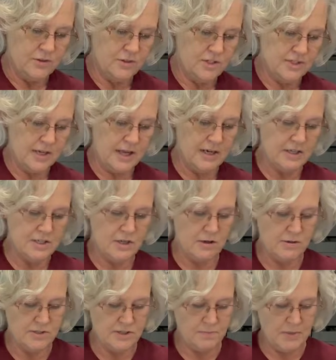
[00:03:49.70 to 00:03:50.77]
just kind of
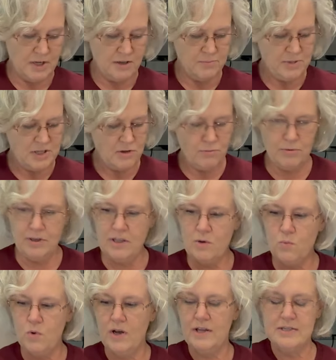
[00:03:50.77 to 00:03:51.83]
toss them on, but you really
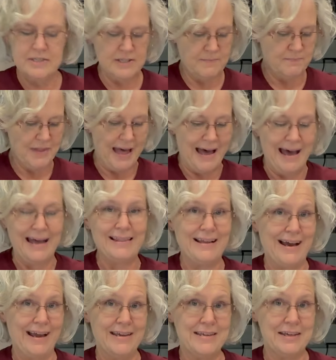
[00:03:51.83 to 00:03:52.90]
want, I
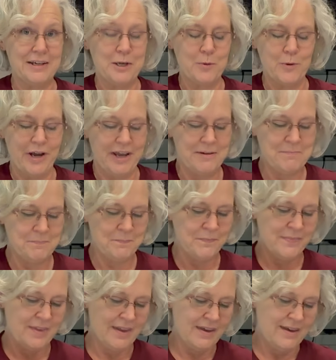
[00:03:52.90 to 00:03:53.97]
like anyway,
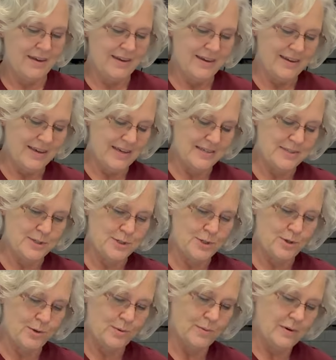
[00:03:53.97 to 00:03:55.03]
is
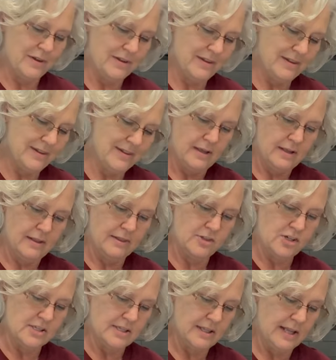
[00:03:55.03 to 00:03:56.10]
to
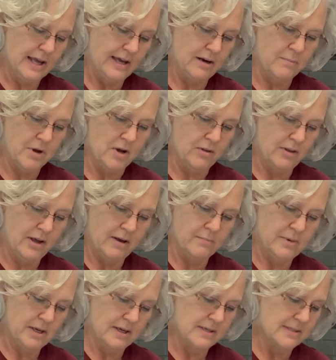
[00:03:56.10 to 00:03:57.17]
just line them all up,
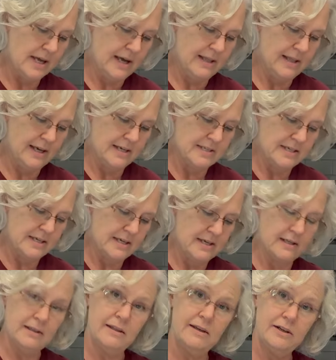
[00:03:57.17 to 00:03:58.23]
because I like to get
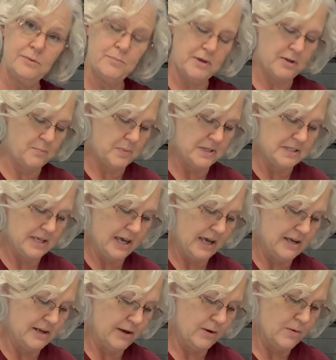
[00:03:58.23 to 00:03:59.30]
a little bit of
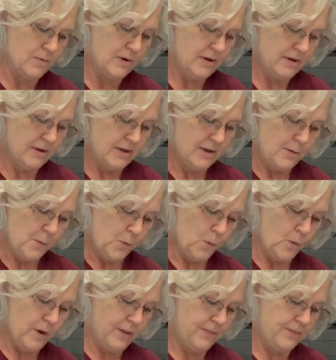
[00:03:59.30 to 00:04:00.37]
potato
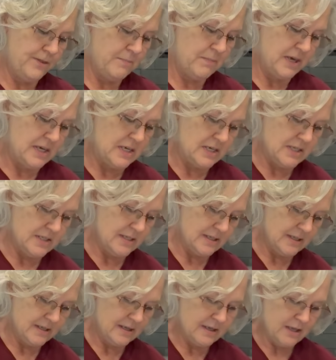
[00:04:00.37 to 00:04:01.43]
with the meat
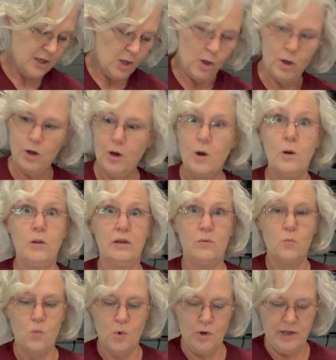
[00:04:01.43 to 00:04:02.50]
all
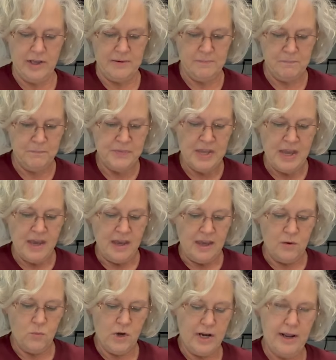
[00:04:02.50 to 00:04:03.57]
in one.
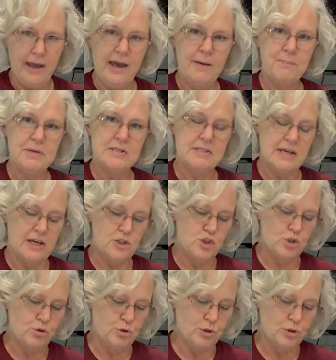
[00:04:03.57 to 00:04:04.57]
And what happens as you